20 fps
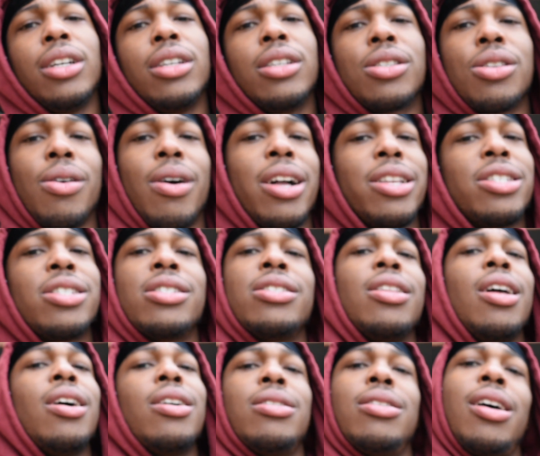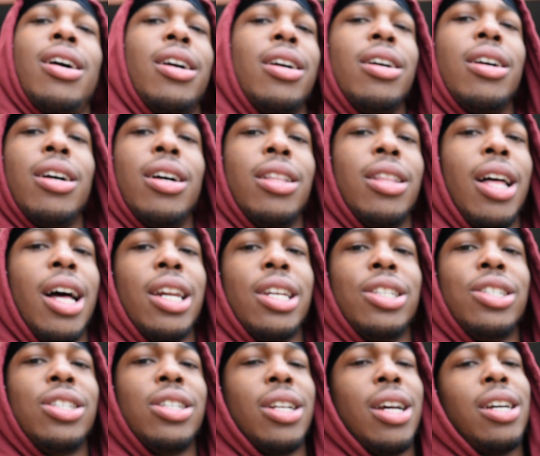So I just lost like a lot
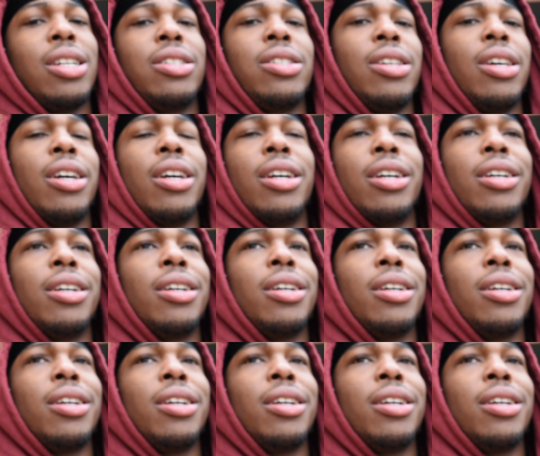of shit I said.